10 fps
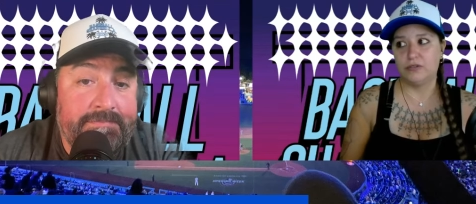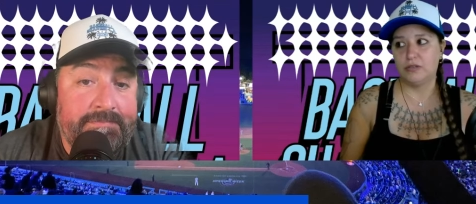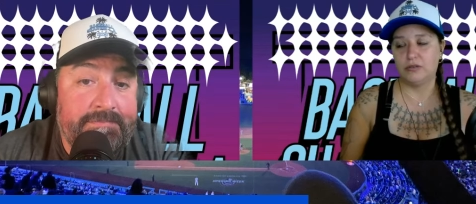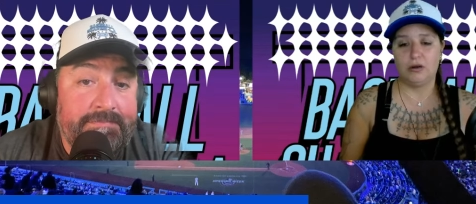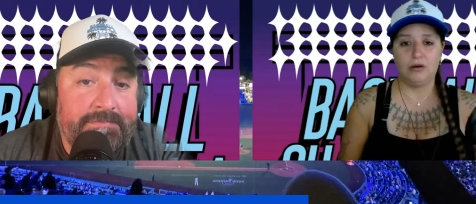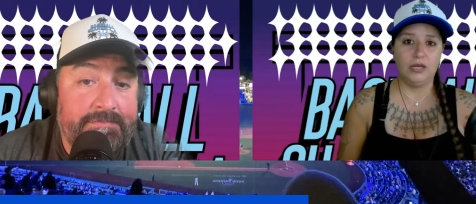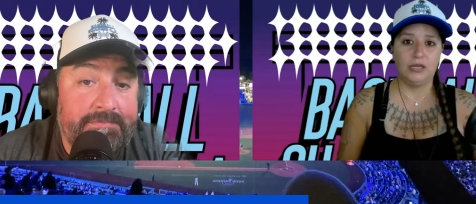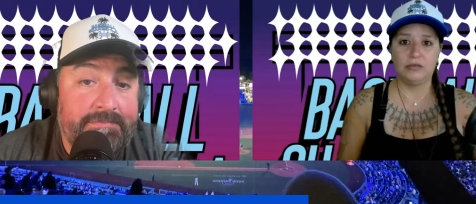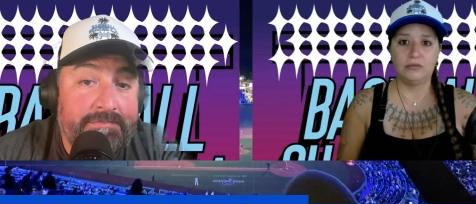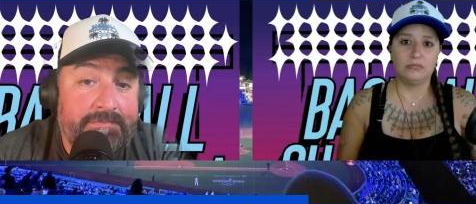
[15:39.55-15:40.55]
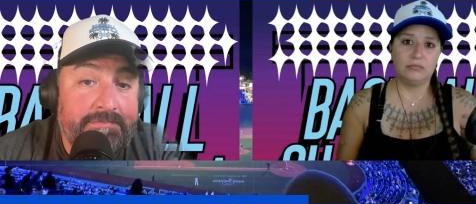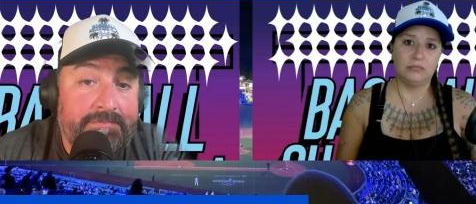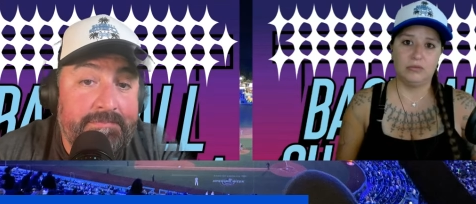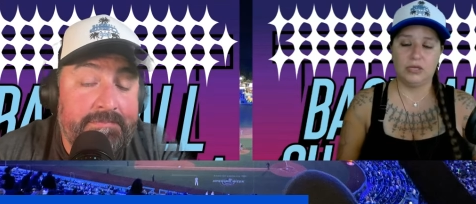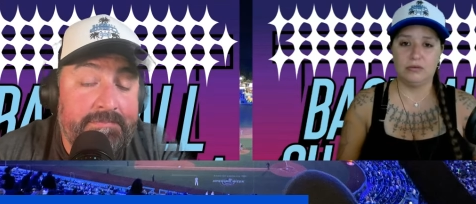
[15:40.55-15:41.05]
Speaker 1: then all right
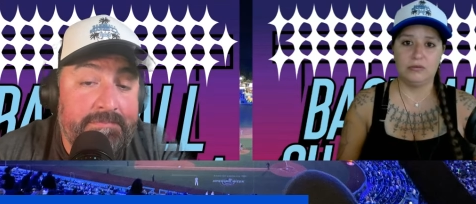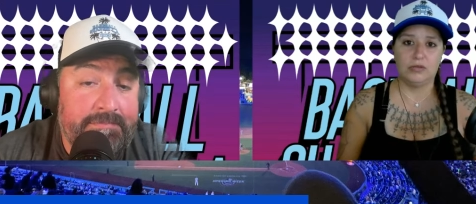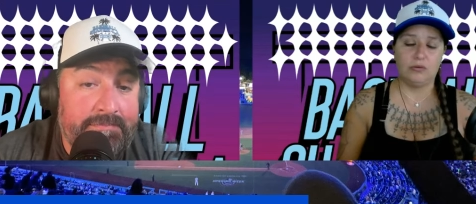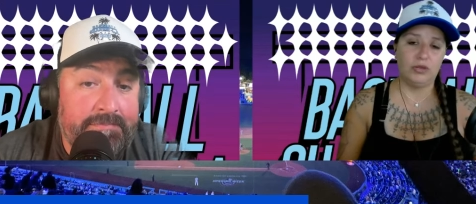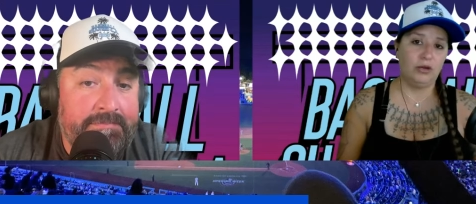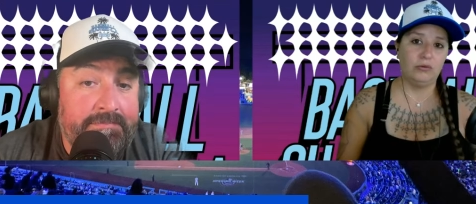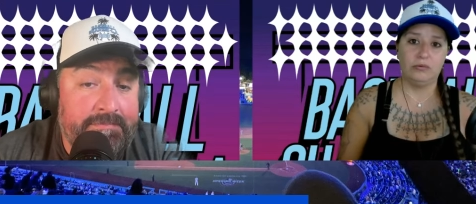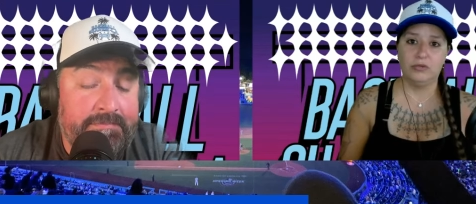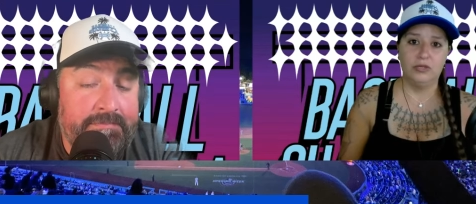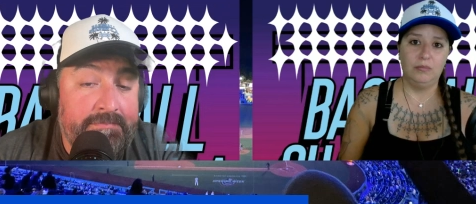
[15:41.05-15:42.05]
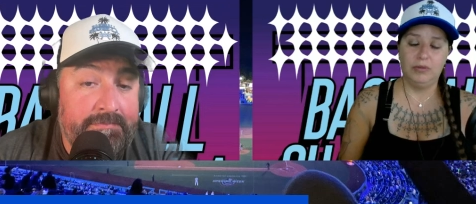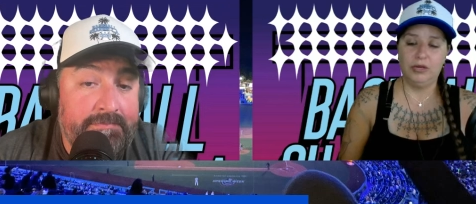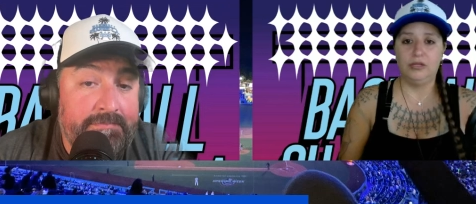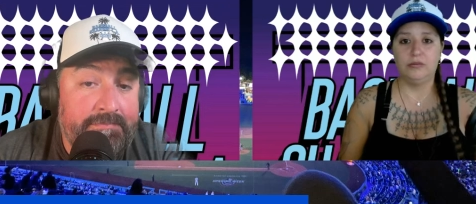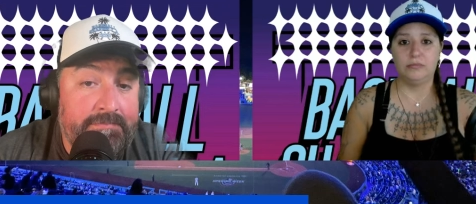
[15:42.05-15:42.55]
then here we go
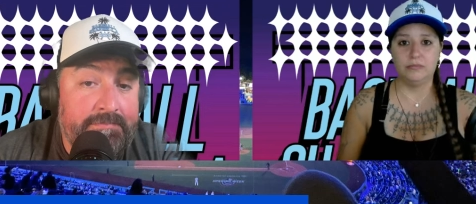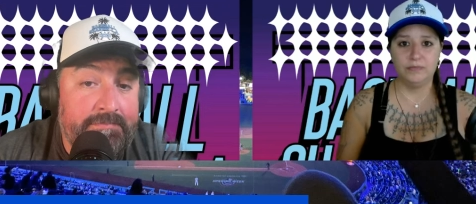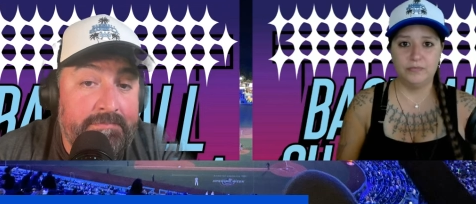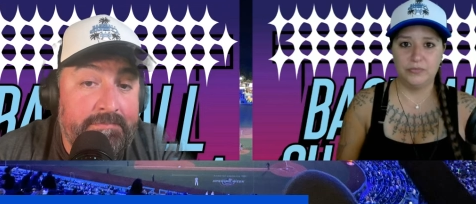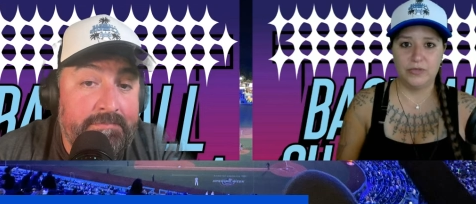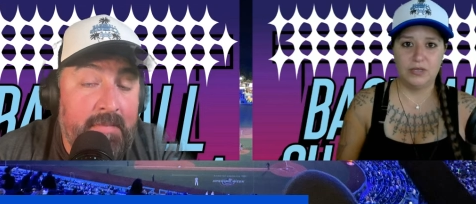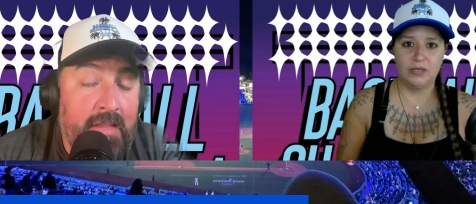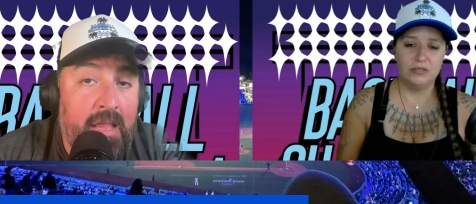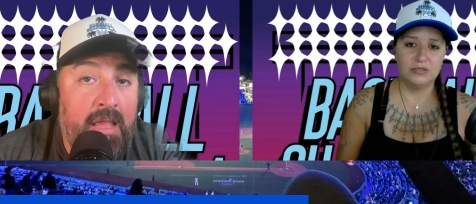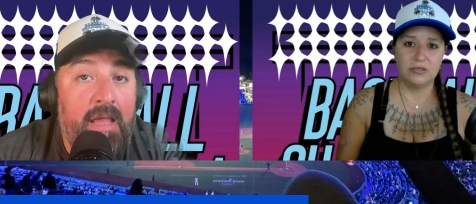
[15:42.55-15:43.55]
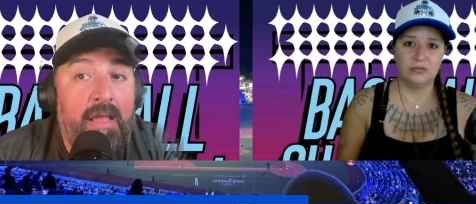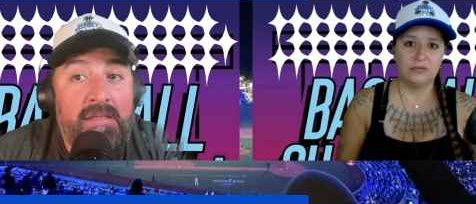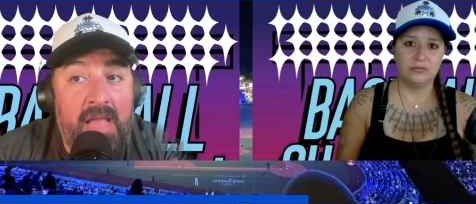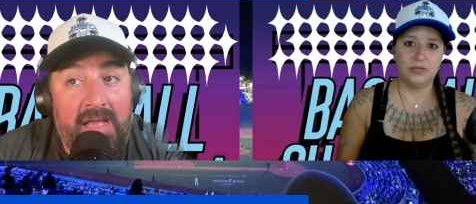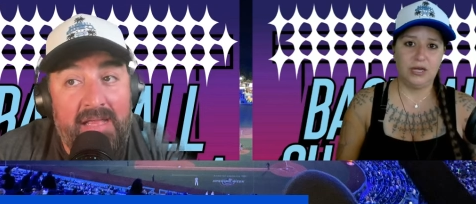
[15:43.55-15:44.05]
buckle up so
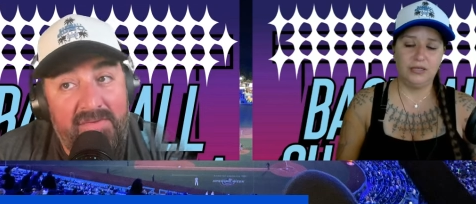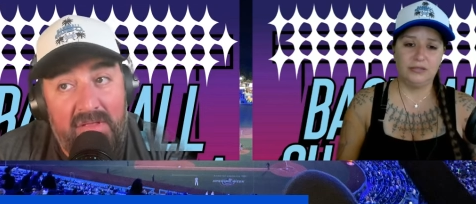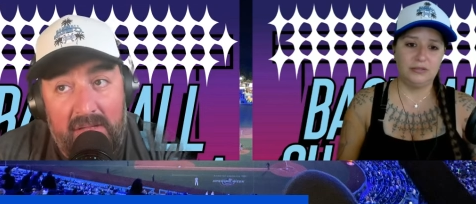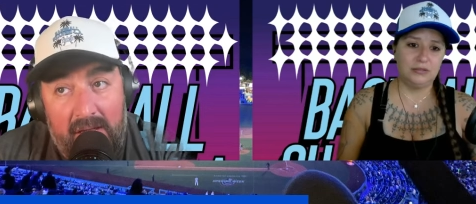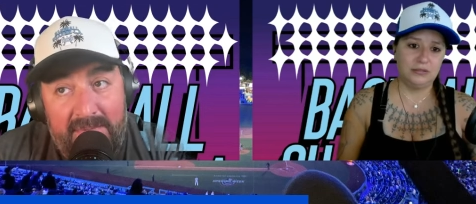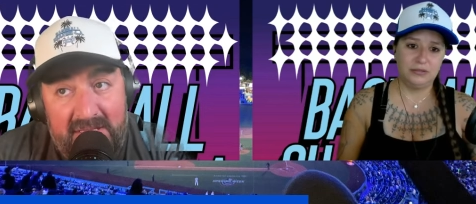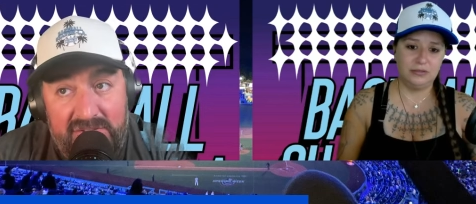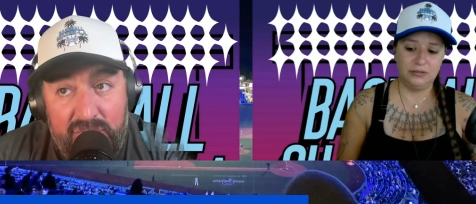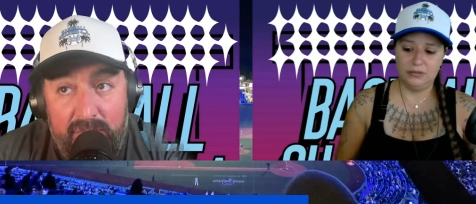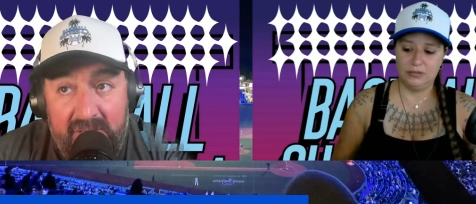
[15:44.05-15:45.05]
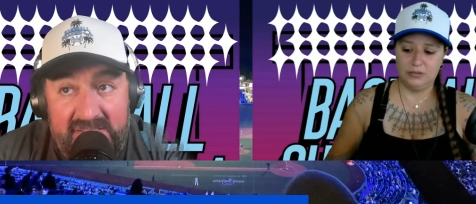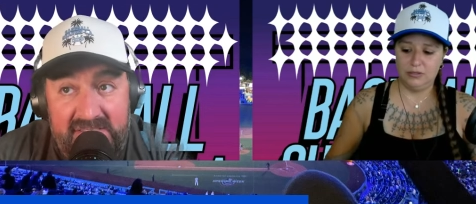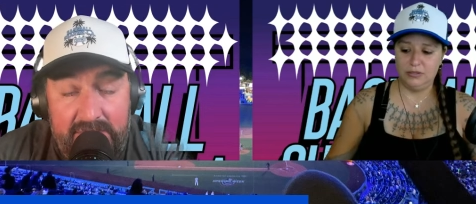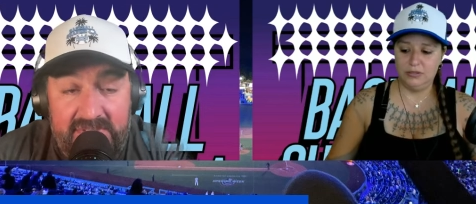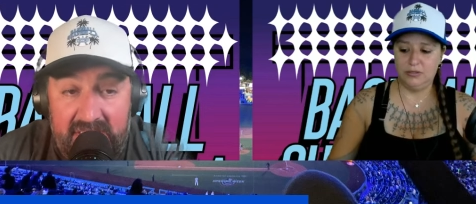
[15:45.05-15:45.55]
yeah even
Speaker 2: i mean two months
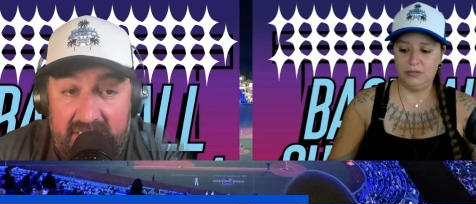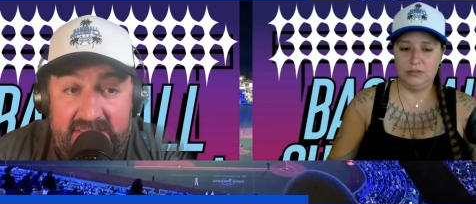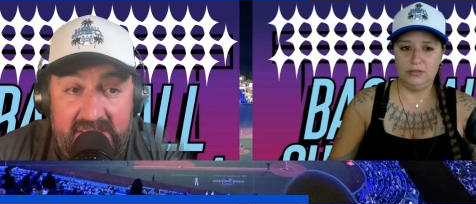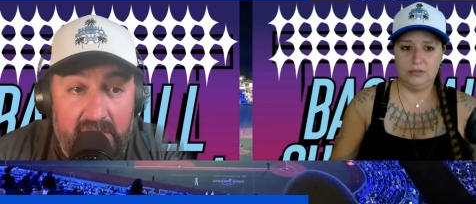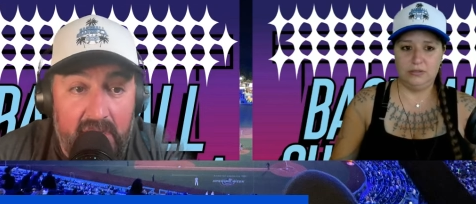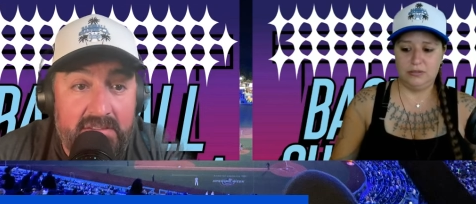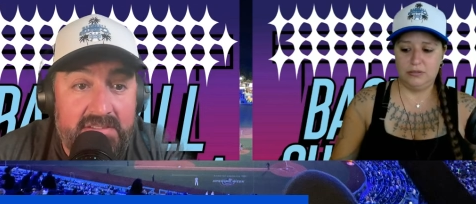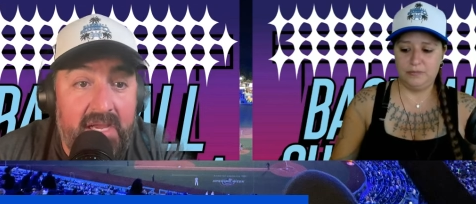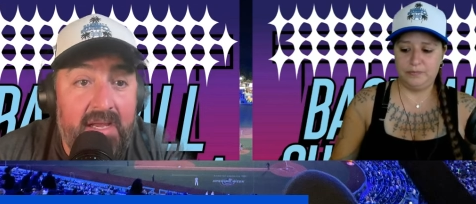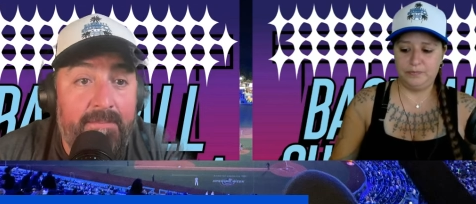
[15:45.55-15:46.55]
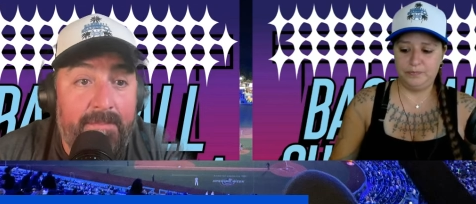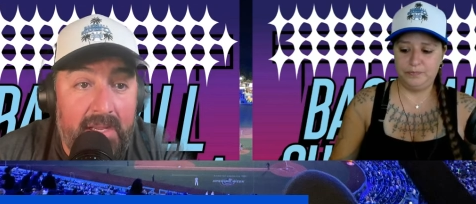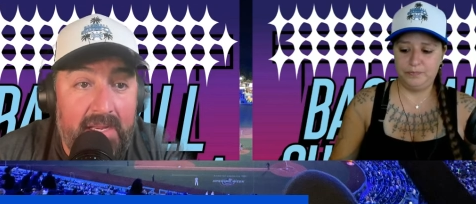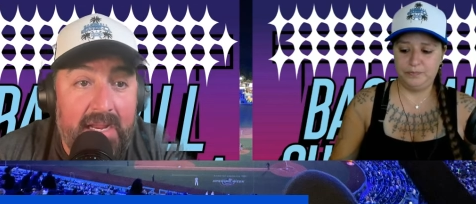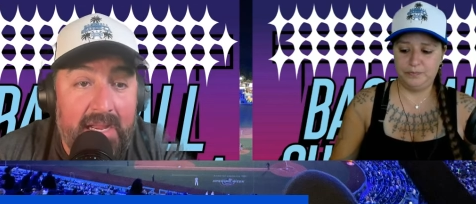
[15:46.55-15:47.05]
seems like it's a long time but
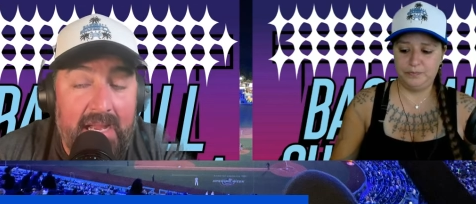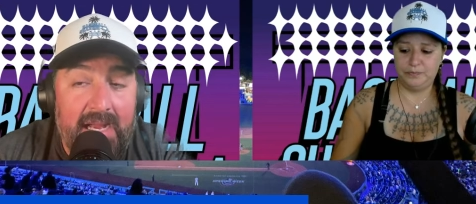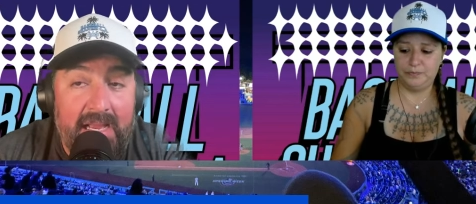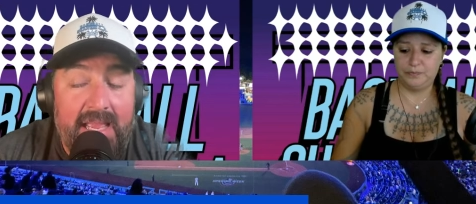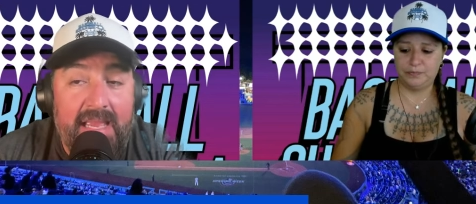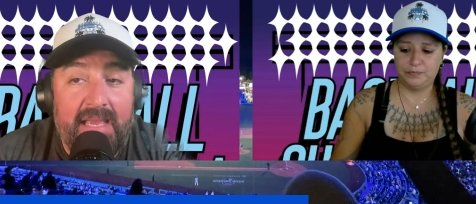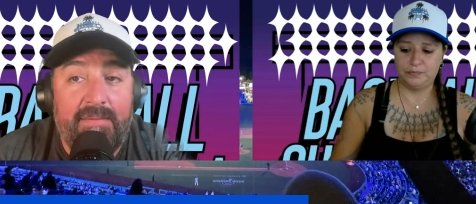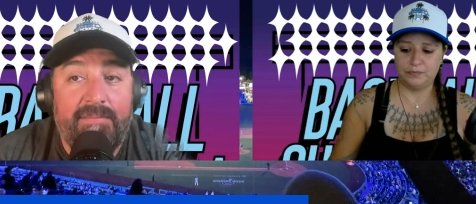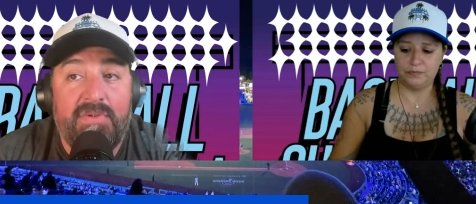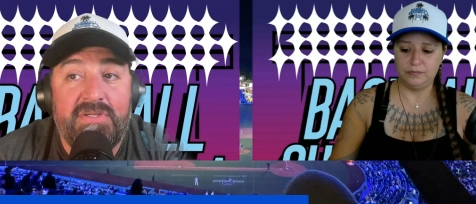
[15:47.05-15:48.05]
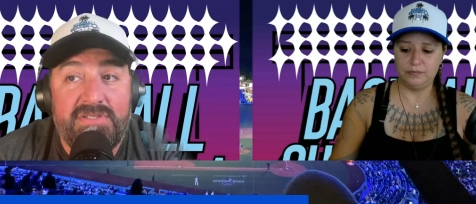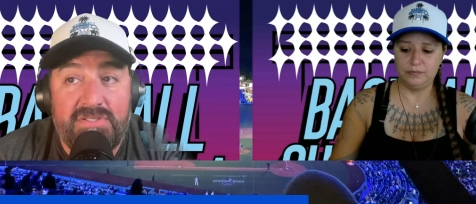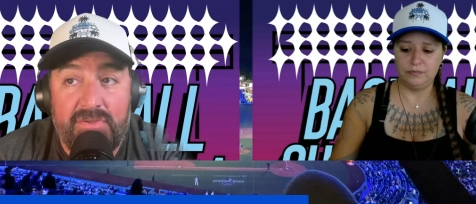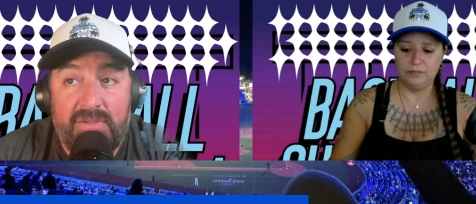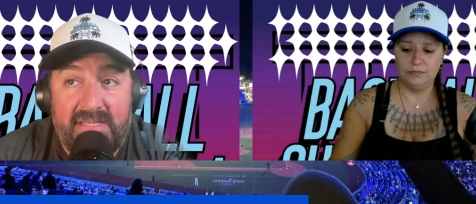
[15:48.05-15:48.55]
i i am
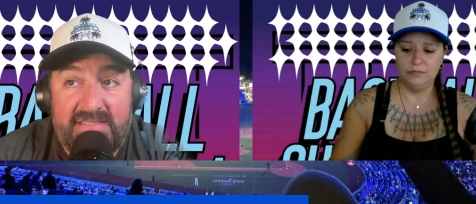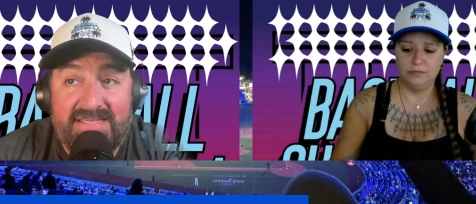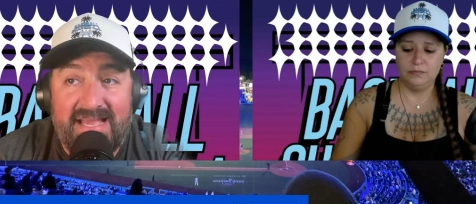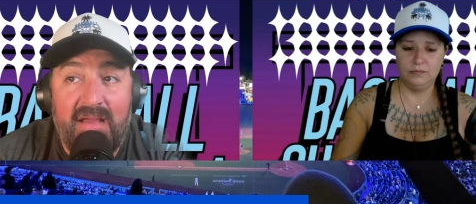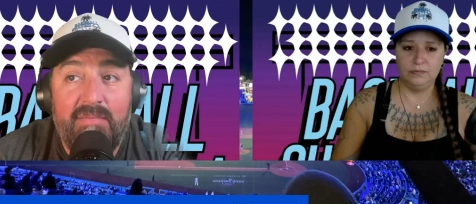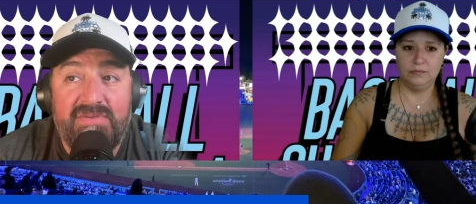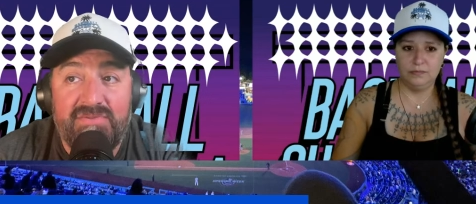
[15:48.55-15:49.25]
concerned that time is